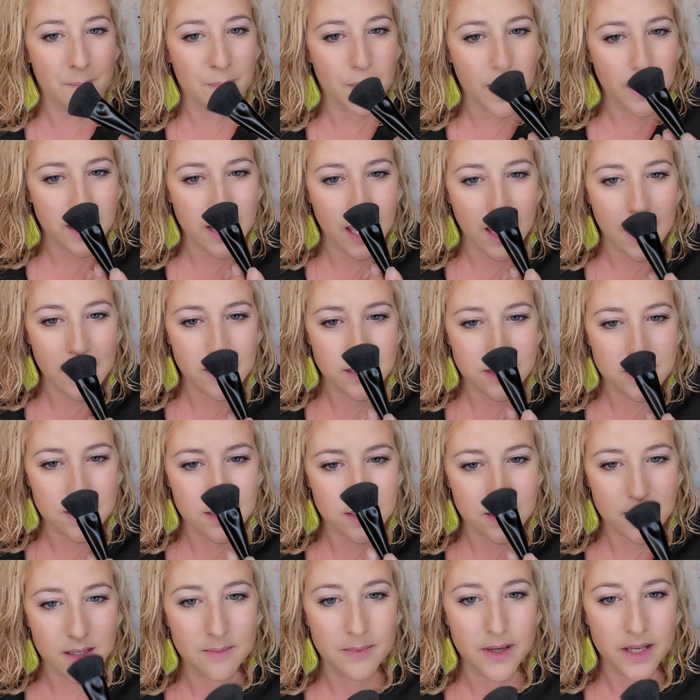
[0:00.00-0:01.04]
Again, just a
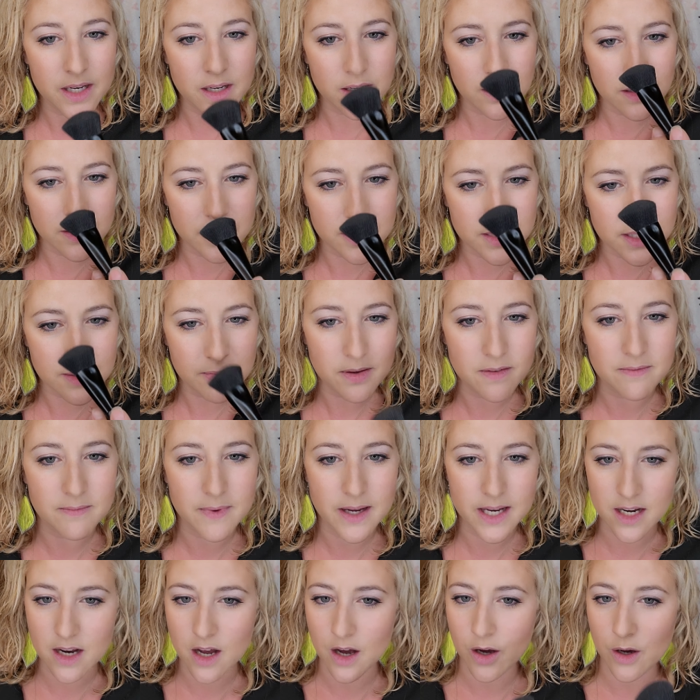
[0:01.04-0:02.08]
little bit on the tip of
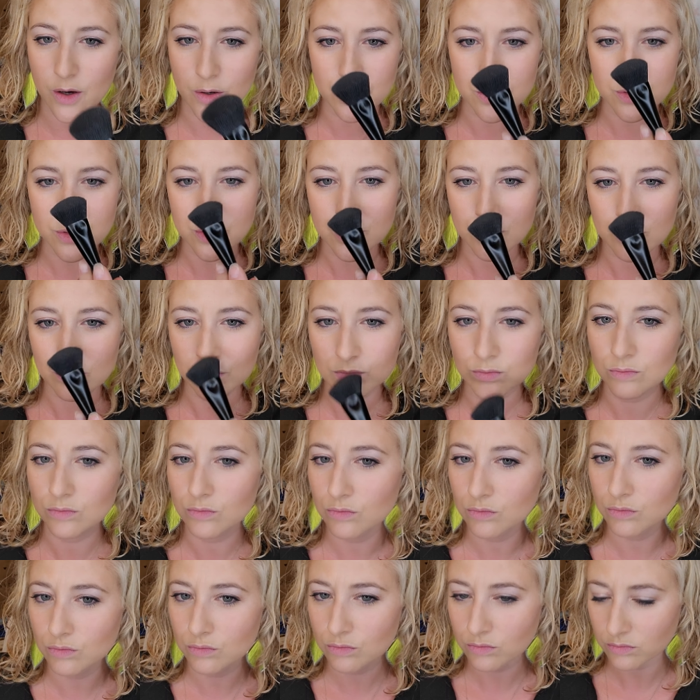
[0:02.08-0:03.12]
my nose.
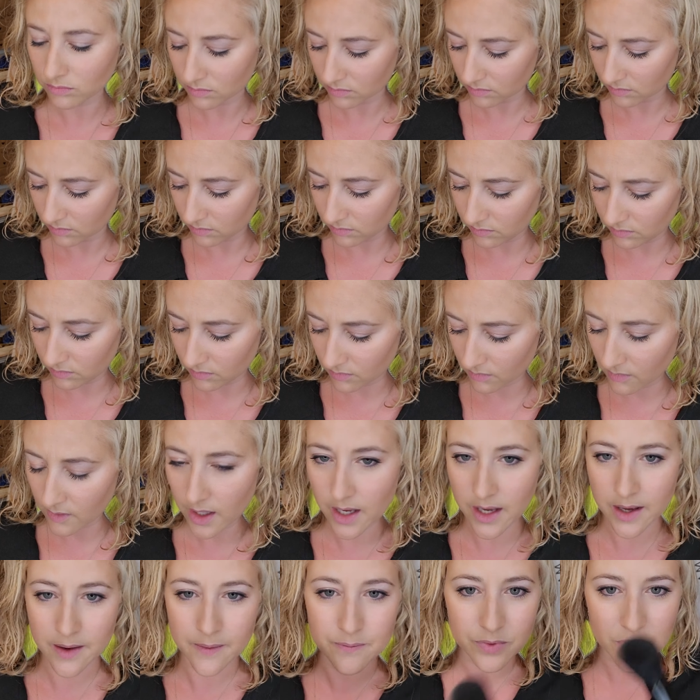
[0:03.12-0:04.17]

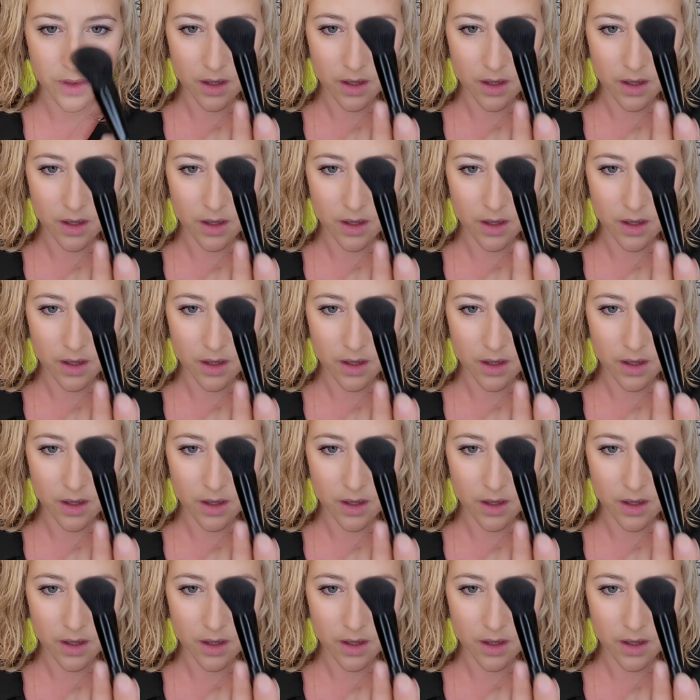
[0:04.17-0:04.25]
Okay,